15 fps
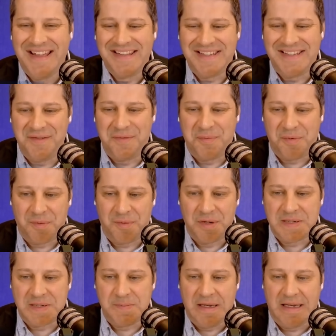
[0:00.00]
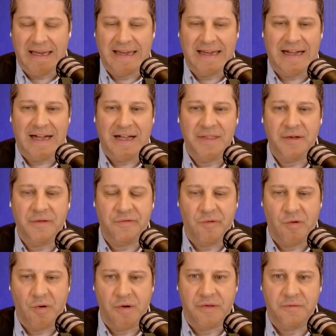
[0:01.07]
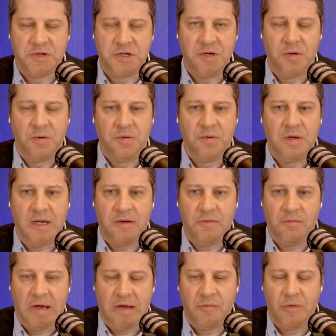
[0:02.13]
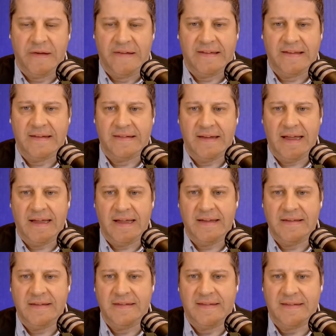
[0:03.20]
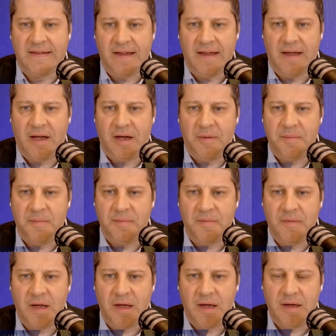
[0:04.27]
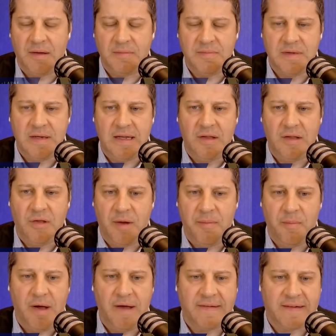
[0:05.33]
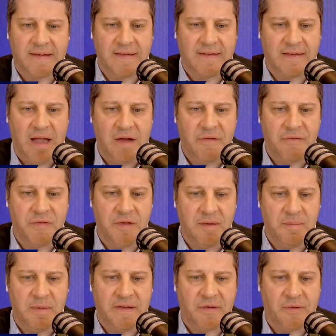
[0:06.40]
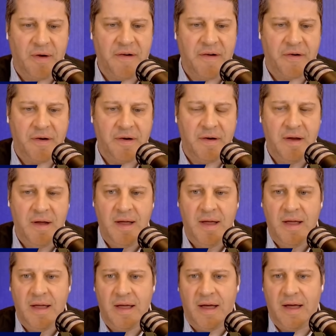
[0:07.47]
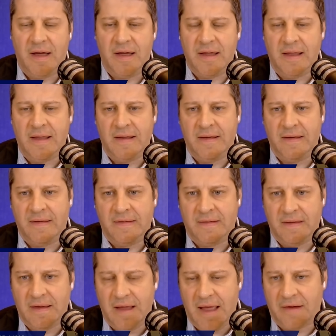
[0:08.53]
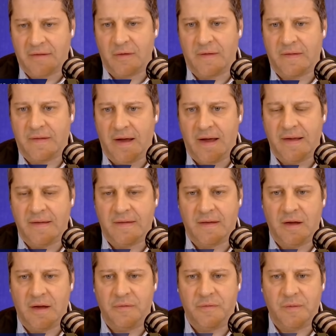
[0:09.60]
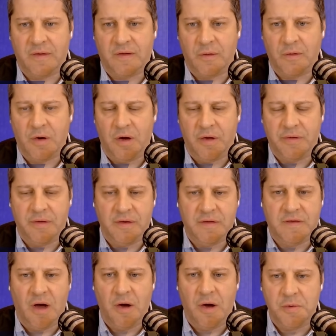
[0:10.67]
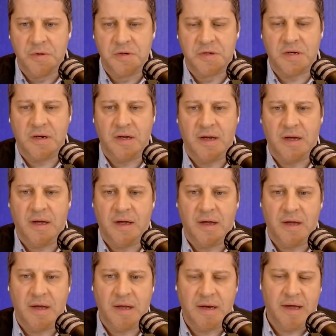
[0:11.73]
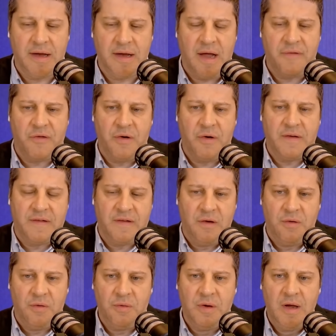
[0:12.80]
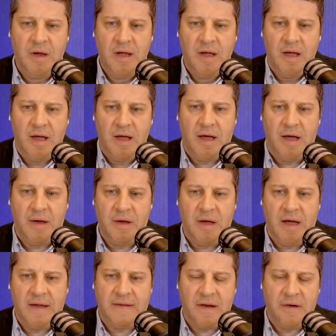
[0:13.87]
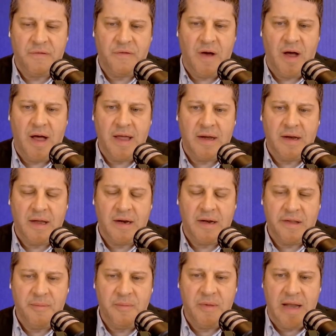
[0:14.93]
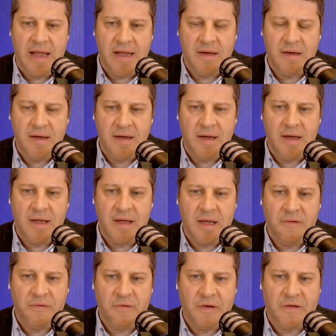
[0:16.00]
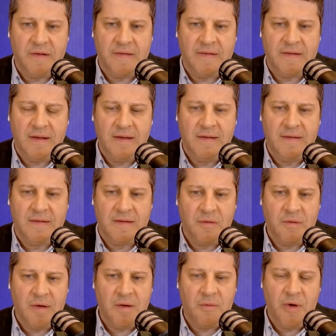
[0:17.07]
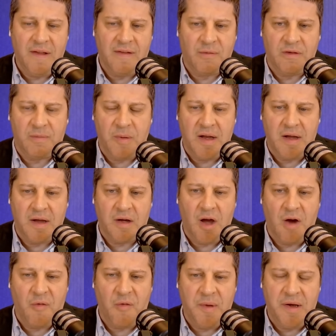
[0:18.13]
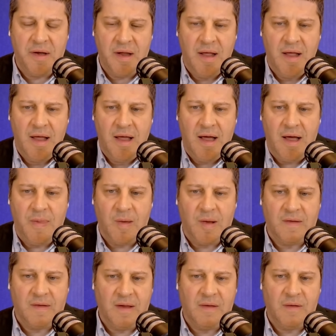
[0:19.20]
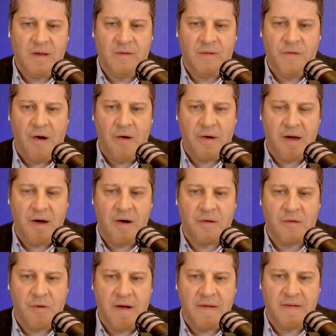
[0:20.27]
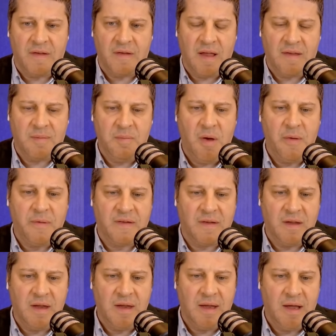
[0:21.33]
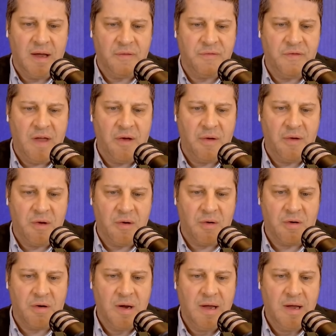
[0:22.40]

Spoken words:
David, we're speaking on the 4th of June. In recent days, Elon Musk has left the administration. His exercise of so-called Doge, an effort to identify and eliminate inefficiencies and wasteful spending in government, I think it's fair to characterize as mostly a failure.